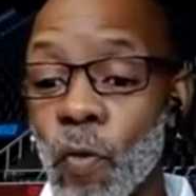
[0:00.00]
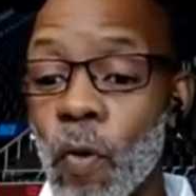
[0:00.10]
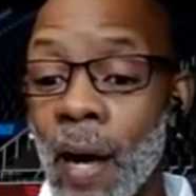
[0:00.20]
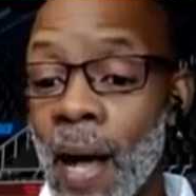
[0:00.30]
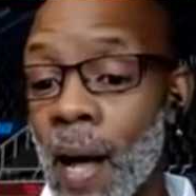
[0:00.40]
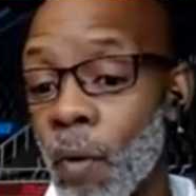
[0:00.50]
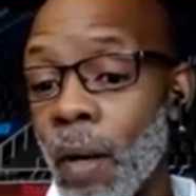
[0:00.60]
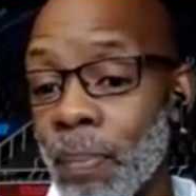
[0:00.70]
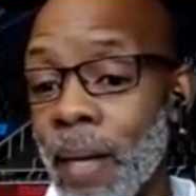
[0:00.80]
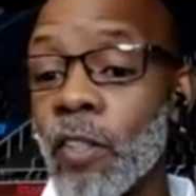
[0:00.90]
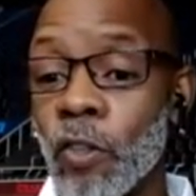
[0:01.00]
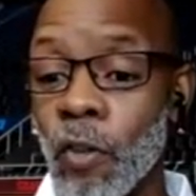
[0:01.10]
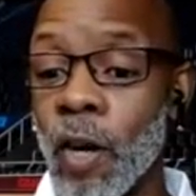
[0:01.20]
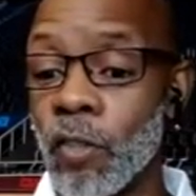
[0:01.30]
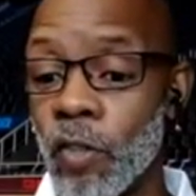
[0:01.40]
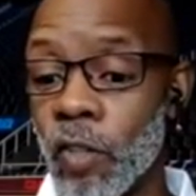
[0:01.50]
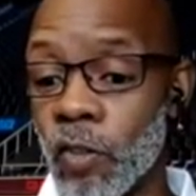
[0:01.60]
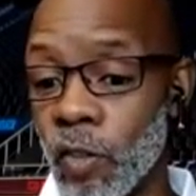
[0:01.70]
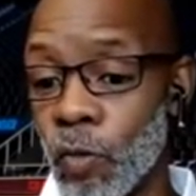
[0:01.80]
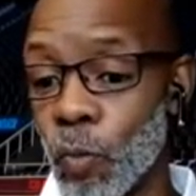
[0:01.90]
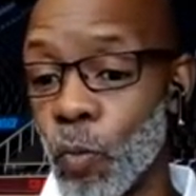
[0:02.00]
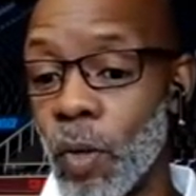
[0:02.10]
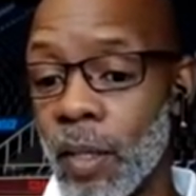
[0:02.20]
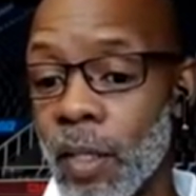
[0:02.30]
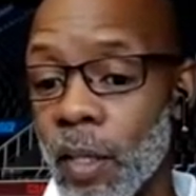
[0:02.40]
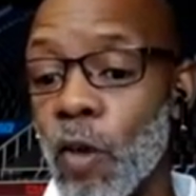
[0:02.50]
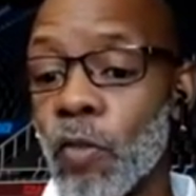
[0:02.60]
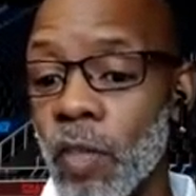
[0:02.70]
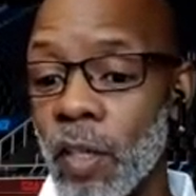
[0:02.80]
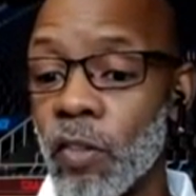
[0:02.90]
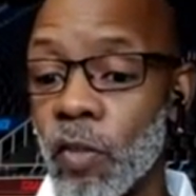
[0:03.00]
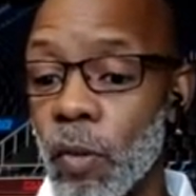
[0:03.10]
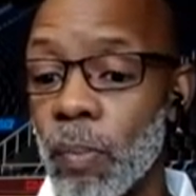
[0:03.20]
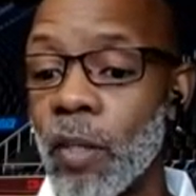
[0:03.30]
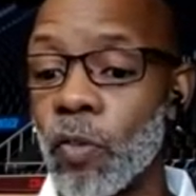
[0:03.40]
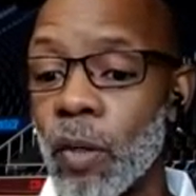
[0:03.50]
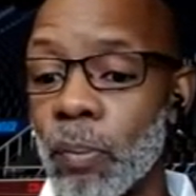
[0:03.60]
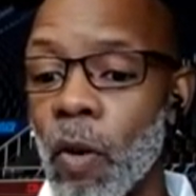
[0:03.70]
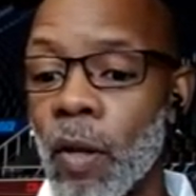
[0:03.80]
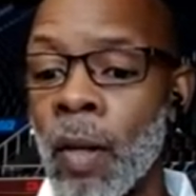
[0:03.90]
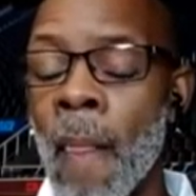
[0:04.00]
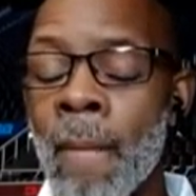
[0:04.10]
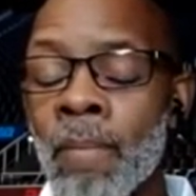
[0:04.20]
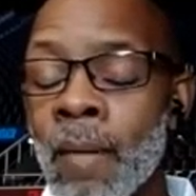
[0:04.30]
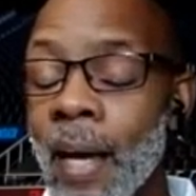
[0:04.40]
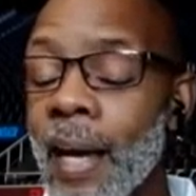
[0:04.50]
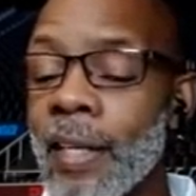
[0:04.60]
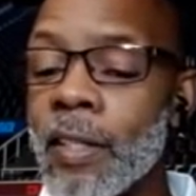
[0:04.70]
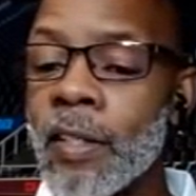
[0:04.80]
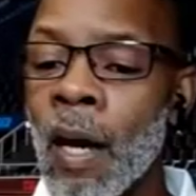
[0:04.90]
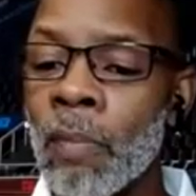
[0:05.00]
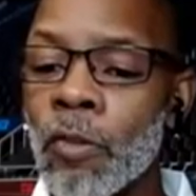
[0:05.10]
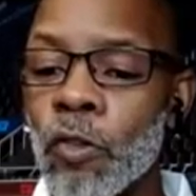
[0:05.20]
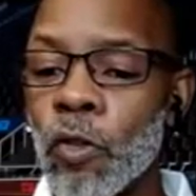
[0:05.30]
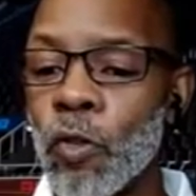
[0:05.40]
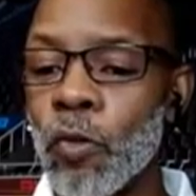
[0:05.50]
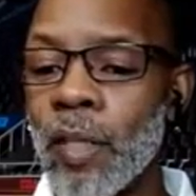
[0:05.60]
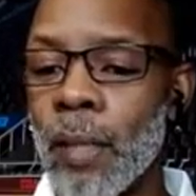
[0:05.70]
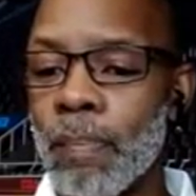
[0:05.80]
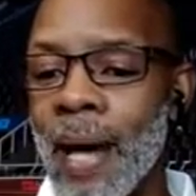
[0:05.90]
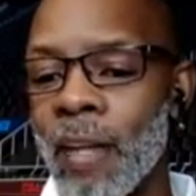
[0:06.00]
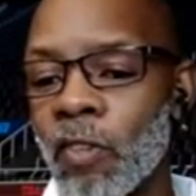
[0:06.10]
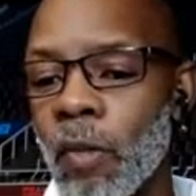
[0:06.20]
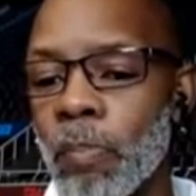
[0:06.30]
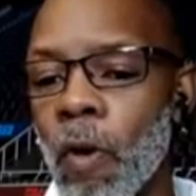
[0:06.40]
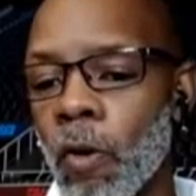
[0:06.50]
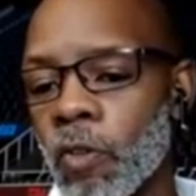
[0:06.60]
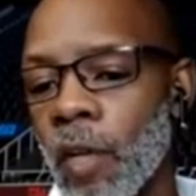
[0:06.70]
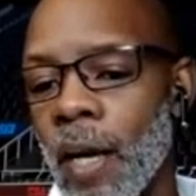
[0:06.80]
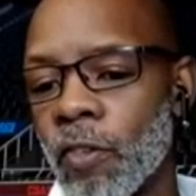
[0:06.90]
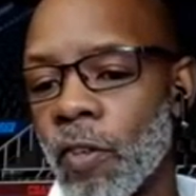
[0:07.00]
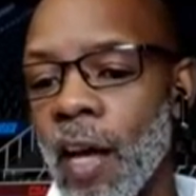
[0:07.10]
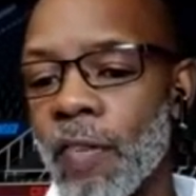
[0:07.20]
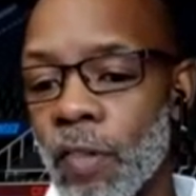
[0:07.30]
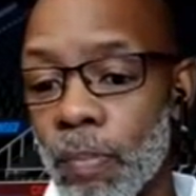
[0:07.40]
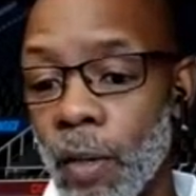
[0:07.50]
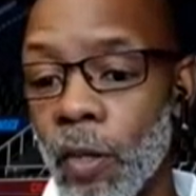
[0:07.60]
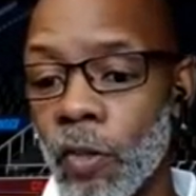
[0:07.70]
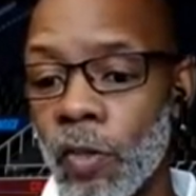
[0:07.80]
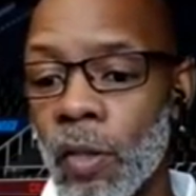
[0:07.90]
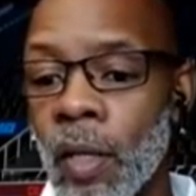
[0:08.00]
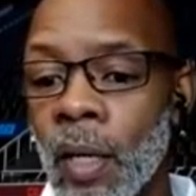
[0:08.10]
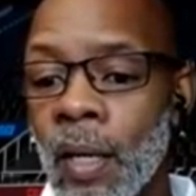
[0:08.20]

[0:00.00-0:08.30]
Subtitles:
for how I made the transition with the coaching into the mentoring part. And it comes to the basketball/life comparison.